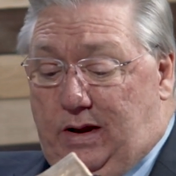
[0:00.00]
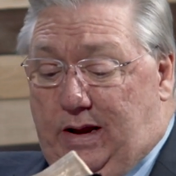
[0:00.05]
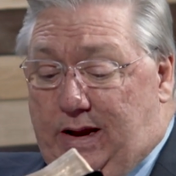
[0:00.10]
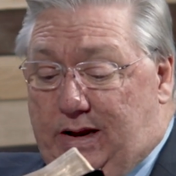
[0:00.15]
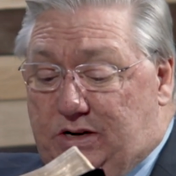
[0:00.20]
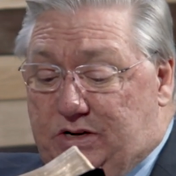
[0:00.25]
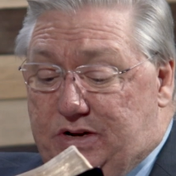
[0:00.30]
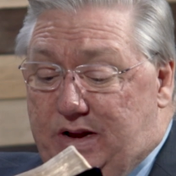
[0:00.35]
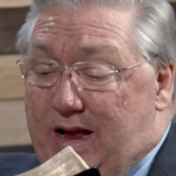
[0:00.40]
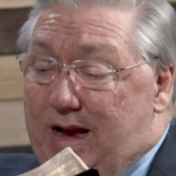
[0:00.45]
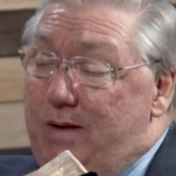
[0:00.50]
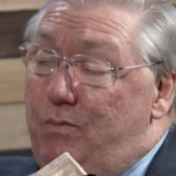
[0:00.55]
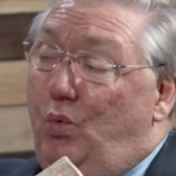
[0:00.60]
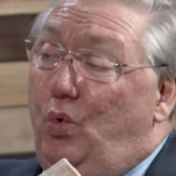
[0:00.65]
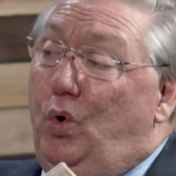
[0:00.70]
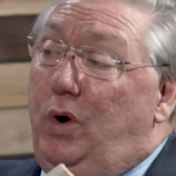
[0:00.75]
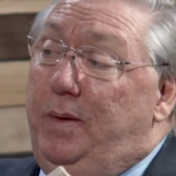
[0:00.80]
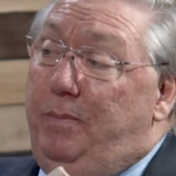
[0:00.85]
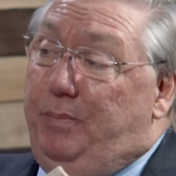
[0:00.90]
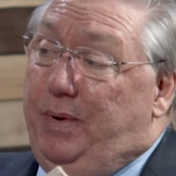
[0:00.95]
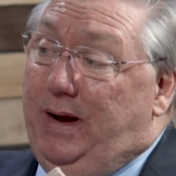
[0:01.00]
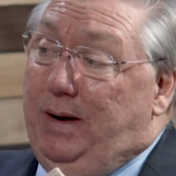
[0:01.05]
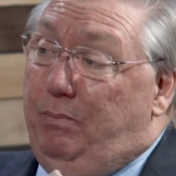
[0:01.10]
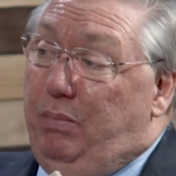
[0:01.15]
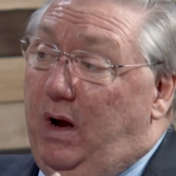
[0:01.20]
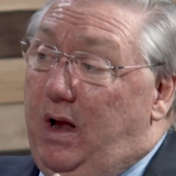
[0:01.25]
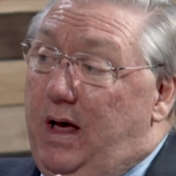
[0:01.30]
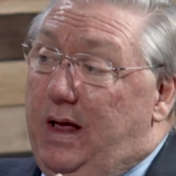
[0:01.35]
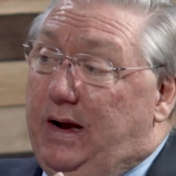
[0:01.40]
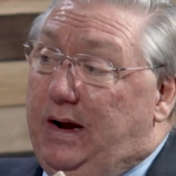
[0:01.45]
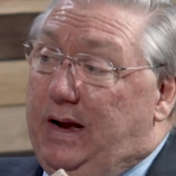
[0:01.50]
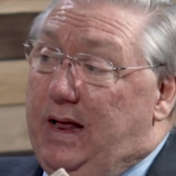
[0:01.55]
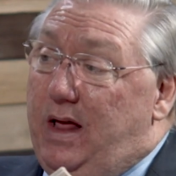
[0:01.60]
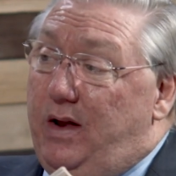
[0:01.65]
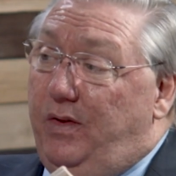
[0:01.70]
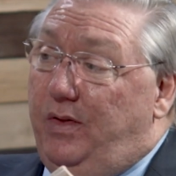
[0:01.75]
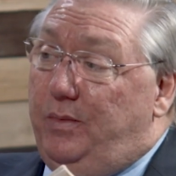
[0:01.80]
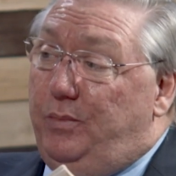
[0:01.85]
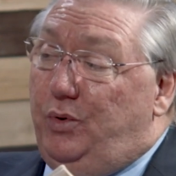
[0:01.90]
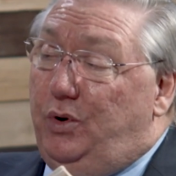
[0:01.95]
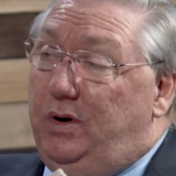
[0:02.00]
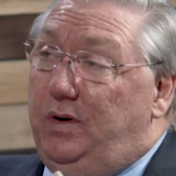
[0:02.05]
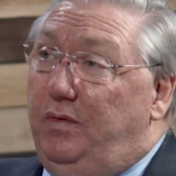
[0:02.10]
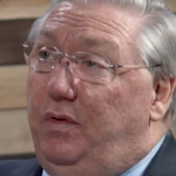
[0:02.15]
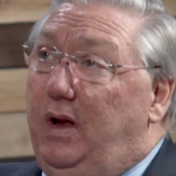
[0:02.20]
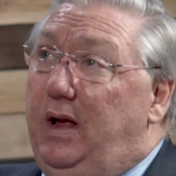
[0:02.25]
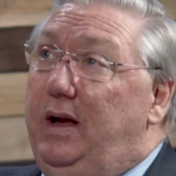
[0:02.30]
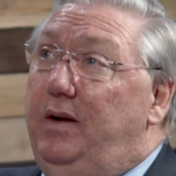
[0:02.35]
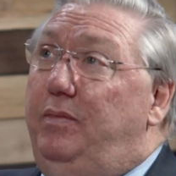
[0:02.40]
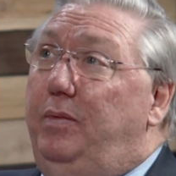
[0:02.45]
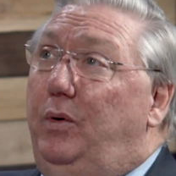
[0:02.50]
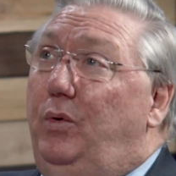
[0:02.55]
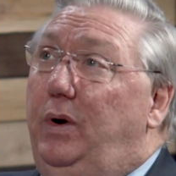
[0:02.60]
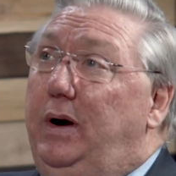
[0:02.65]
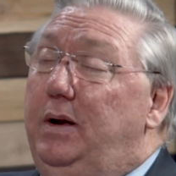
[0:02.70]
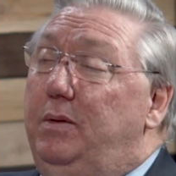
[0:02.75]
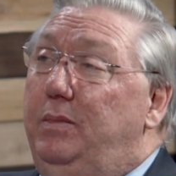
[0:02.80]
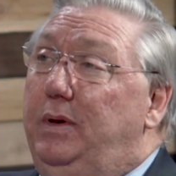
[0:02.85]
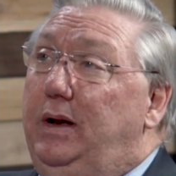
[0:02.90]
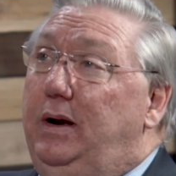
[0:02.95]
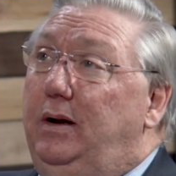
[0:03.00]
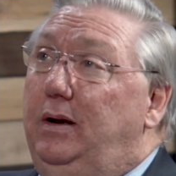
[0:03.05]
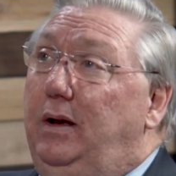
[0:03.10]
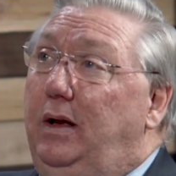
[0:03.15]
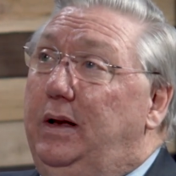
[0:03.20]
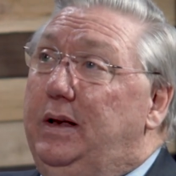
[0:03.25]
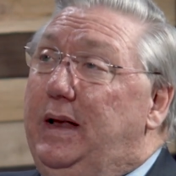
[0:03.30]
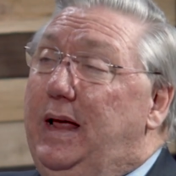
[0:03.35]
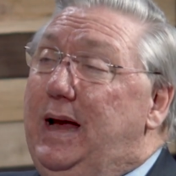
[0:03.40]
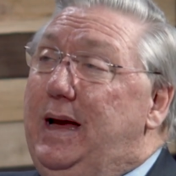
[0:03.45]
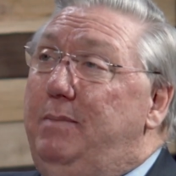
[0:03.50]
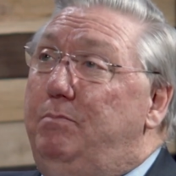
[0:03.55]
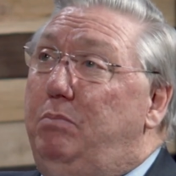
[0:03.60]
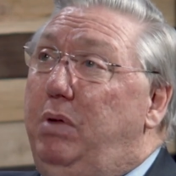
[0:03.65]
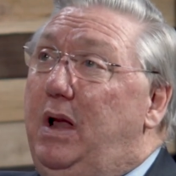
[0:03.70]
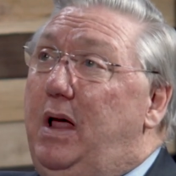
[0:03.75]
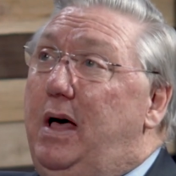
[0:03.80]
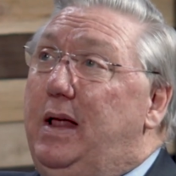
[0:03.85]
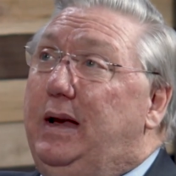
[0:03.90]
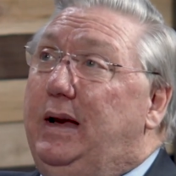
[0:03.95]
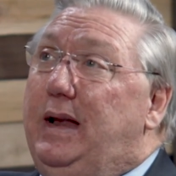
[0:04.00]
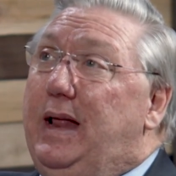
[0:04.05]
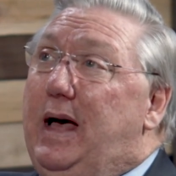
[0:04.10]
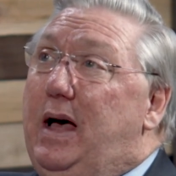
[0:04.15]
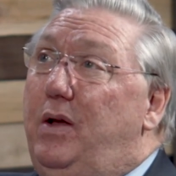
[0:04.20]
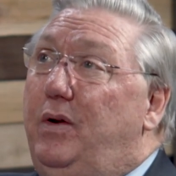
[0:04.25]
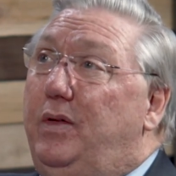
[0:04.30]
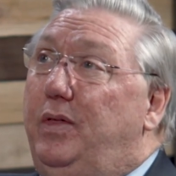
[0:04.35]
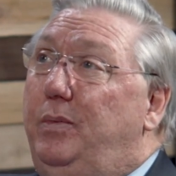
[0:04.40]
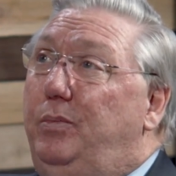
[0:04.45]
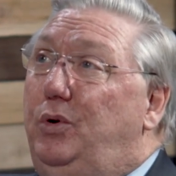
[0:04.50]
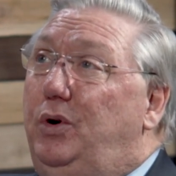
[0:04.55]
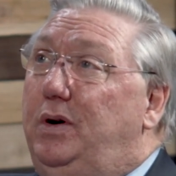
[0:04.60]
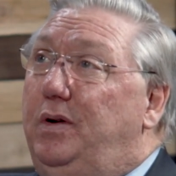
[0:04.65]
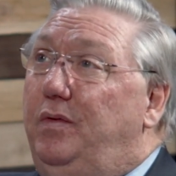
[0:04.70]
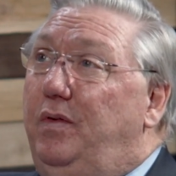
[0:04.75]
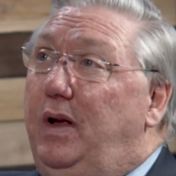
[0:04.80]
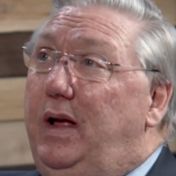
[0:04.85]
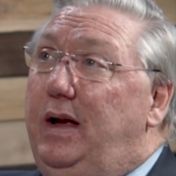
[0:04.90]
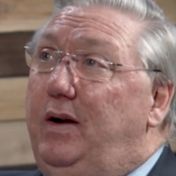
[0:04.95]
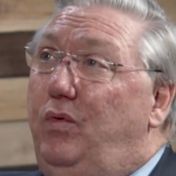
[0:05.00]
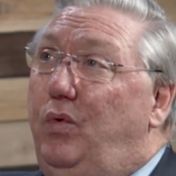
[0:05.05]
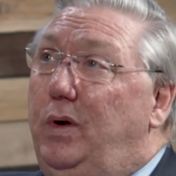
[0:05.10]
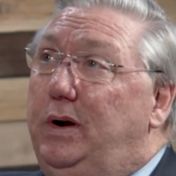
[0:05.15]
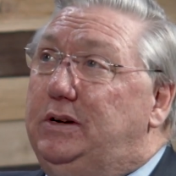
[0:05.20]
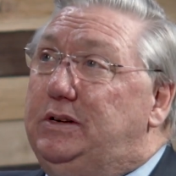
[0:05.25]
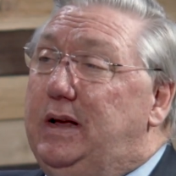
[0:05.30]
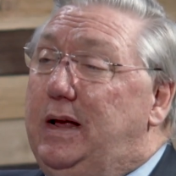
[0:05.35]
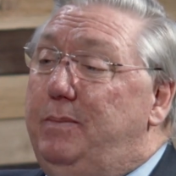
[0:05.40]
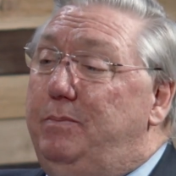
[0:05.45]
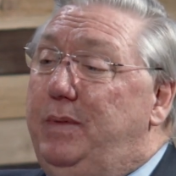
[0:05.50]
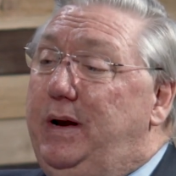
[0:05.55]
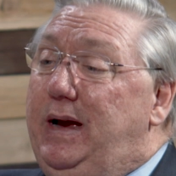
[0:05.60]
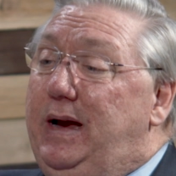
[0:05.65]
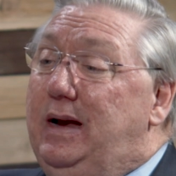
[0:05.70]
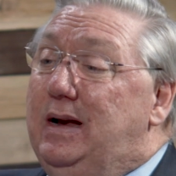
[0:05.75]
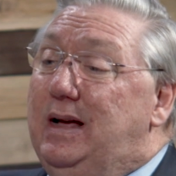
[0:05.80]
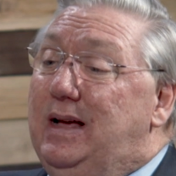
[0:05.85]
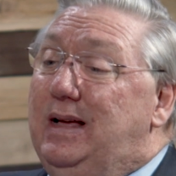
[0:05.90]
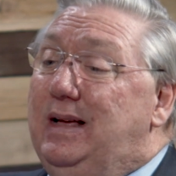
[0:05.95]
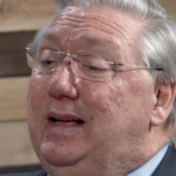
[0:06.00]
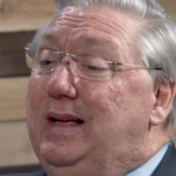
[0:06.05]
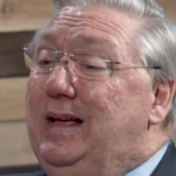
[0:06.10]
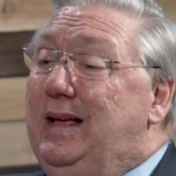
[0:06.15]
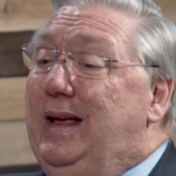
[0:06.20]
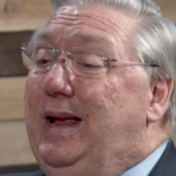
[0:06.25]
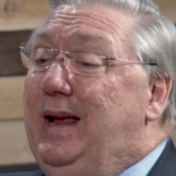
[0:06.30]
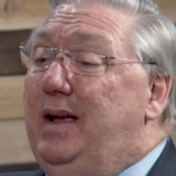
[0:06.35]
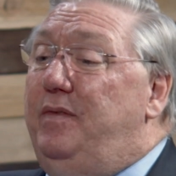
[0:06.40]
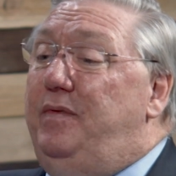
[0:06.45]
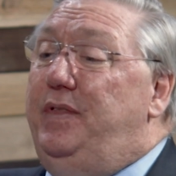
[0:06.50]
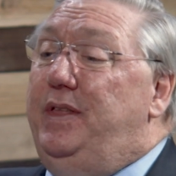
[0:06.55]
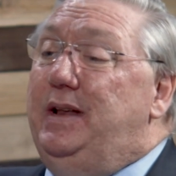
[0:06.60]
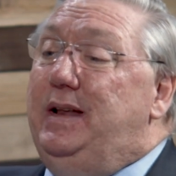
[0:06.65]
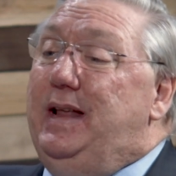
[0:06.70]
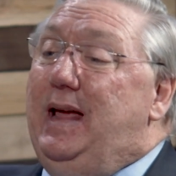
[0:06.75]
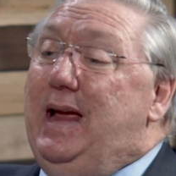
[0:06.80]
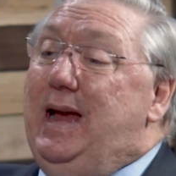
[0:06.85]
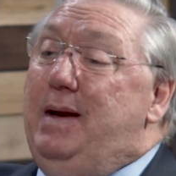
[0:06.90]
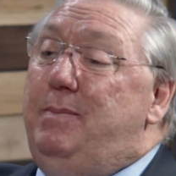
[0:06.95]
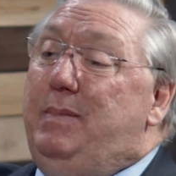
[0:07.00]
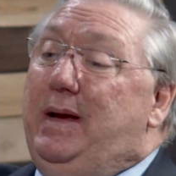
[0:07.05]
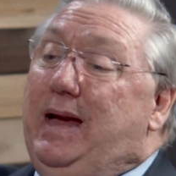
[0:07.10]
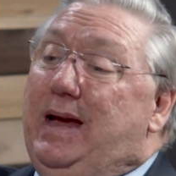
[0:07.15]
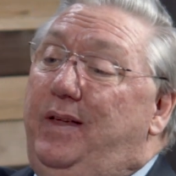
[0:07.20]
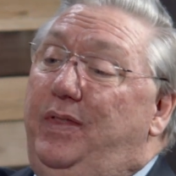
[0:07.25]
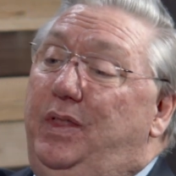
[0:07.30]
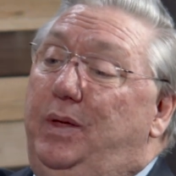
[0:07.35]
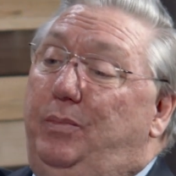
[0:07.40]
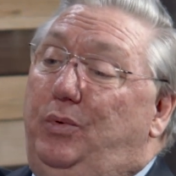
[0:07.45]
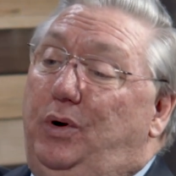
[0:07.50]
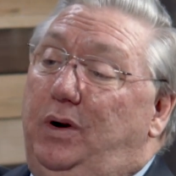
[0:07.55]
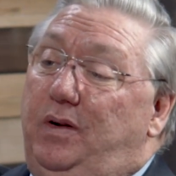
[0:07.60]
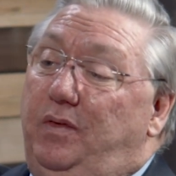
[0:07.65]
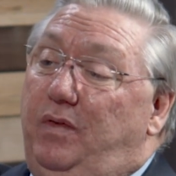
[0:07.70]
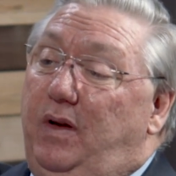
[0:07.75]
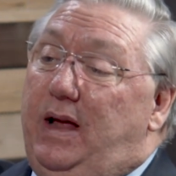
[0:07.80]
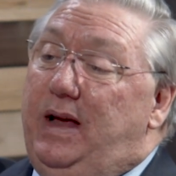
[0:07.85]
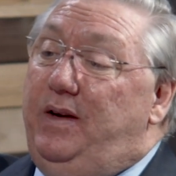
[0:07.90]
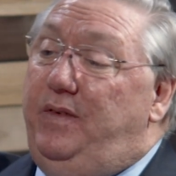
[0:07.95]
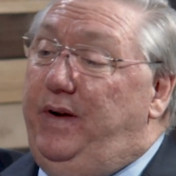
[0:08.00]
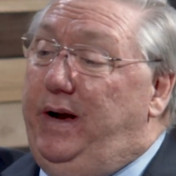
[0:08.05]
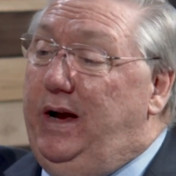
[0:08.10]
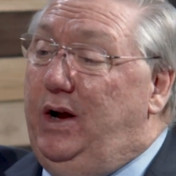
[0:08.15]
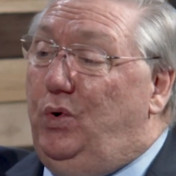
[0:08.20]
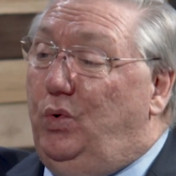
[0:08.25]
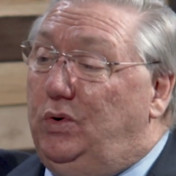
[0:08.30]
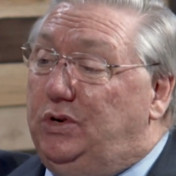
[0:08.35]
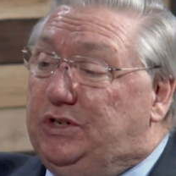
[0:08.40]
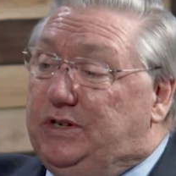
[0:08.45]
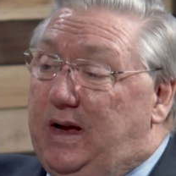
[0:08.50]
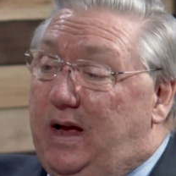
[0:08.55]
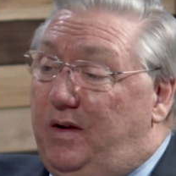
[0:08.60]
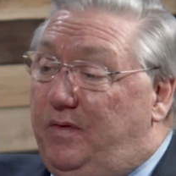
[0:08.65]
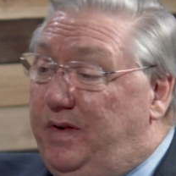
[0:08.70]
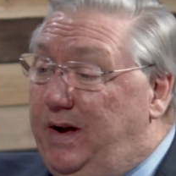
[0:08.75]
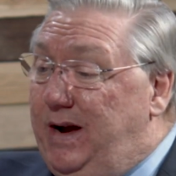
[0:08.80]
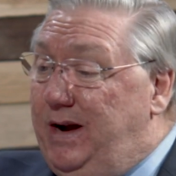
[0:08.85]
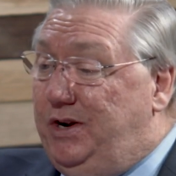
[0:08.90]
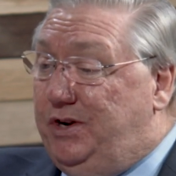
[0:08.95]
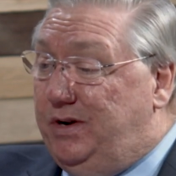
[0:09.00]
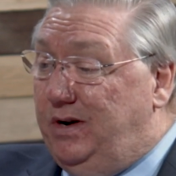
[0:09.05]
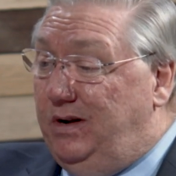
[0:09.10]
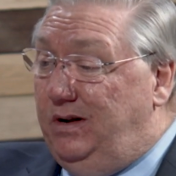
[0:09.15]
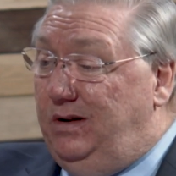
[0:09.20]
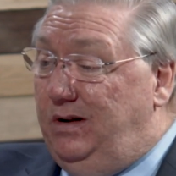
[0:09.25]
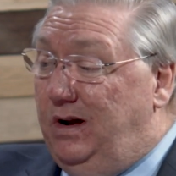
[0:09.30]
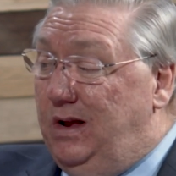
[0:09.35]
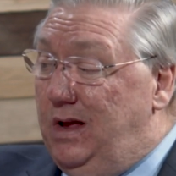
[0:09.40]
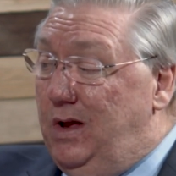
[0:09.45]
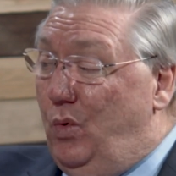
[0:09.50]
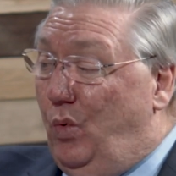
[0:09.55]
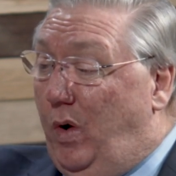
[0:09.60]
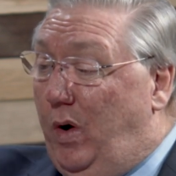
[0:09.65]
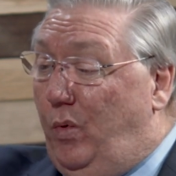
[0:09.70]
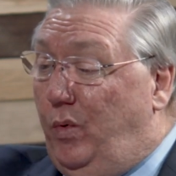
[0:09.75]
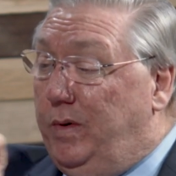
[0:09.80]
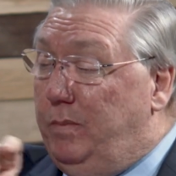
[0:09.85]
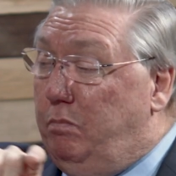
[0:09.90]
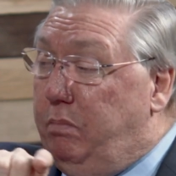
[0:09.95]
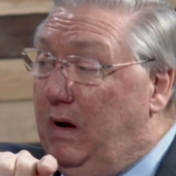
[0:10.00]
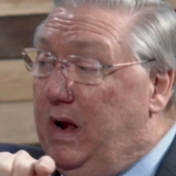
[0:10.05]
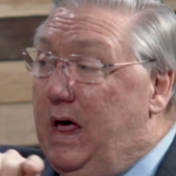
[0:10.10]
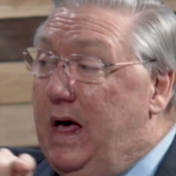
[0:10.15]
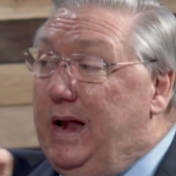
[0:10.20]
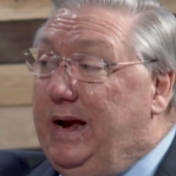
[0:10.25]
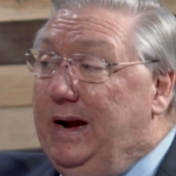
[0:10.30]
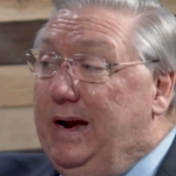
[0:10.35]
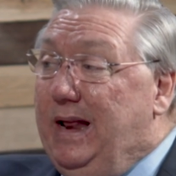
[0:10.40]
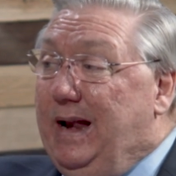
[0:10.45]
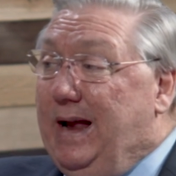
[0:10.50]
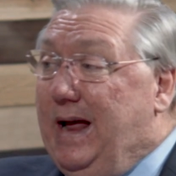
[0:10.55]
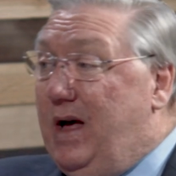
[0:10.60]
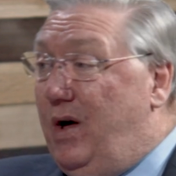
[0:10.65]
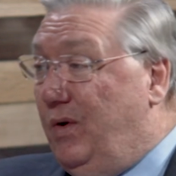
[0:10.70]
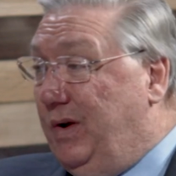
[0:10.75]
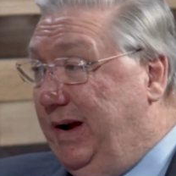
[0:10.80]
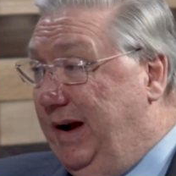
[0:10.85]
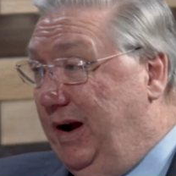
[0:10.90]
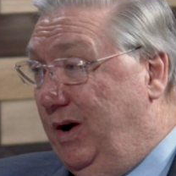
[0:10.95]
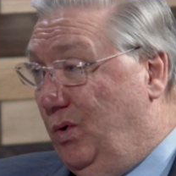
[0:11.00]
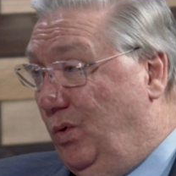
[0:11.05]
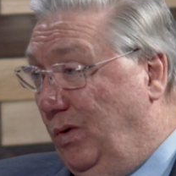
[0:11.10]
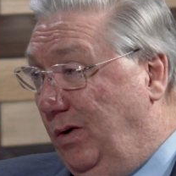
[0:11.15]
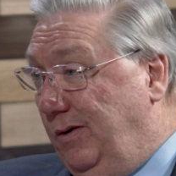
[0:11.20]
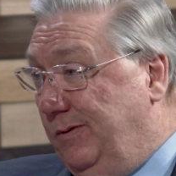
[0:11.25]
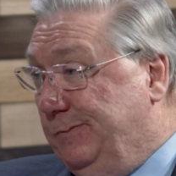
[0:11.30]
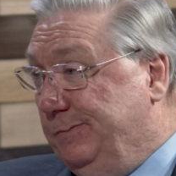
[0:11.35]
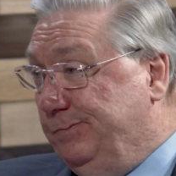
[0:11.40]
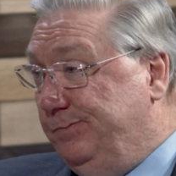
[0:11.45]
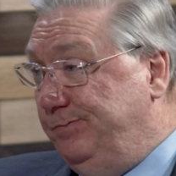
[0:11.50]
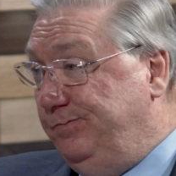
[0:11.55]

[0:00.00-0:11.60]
his name would be blotted out of the book of life. But wait a minute, a name blotted out of the book of life, what does that mean? If the name in the book of life equals salvation, what would blotting it out equal?